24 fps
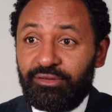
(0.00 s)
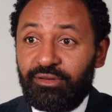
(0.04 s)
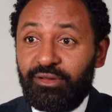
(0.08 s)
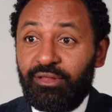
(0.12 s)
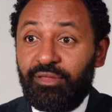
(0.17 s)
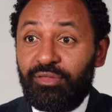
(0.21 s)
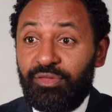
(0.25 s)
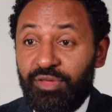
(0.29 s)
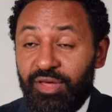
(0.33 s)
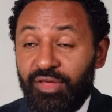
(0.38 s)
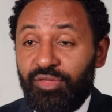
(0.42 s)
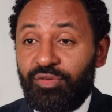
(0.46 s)

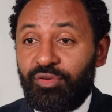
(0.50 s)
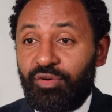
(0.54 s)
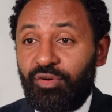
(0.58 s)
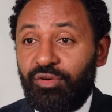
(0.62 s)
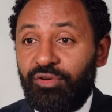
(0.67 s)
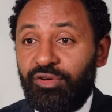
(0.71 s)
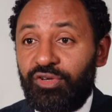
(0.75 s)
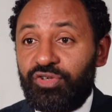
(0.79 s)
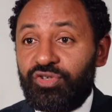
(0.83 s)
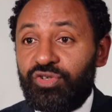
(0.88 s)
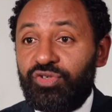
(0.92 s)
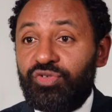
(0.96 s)
these
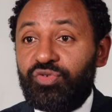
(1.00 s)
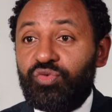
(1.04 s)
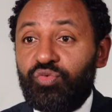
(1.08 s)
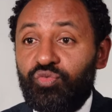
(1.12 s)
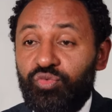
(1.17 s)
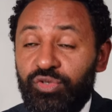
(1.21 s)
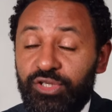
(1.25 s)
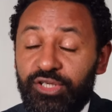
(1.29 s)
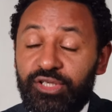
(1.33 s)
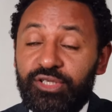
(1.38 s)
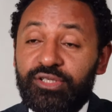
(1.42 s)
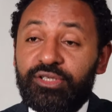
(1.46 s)
conditions
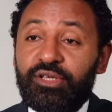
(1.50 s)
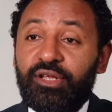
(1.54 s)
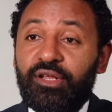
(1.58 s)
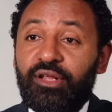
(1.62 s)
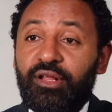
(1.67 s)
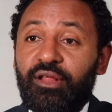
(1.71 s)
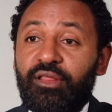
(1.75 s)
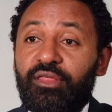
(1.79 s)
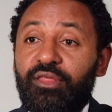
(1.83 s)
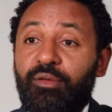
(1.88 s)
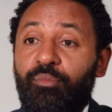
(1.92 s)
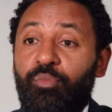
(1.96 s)
with
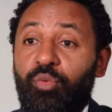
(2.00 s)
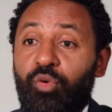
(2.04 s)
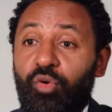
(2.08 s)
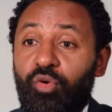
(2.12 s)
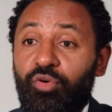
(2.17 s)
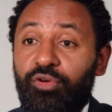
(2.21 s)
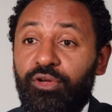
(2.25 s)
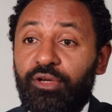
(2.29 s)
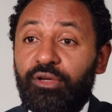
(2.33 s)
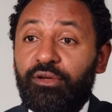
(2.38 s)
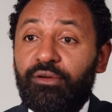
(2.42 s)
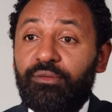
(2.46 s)
the
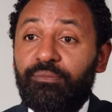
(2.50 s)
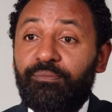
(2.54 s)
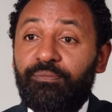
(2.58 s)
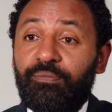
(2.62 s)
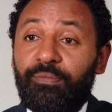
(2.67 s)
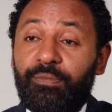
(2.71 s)
broader